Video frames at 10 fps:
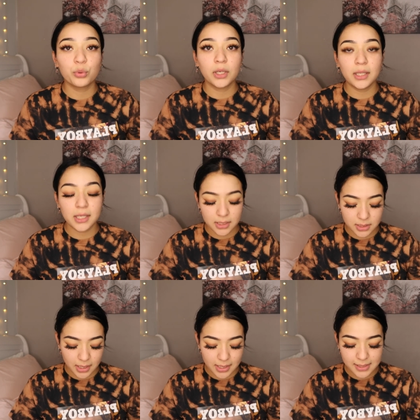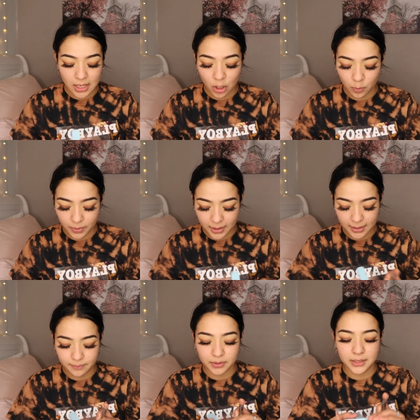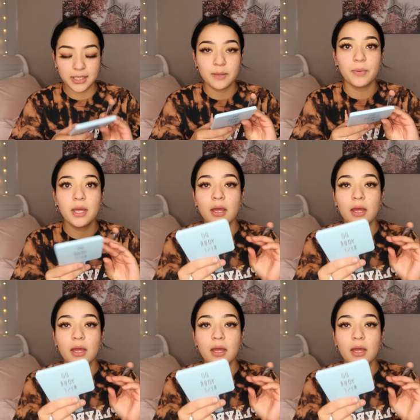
really does help um, keep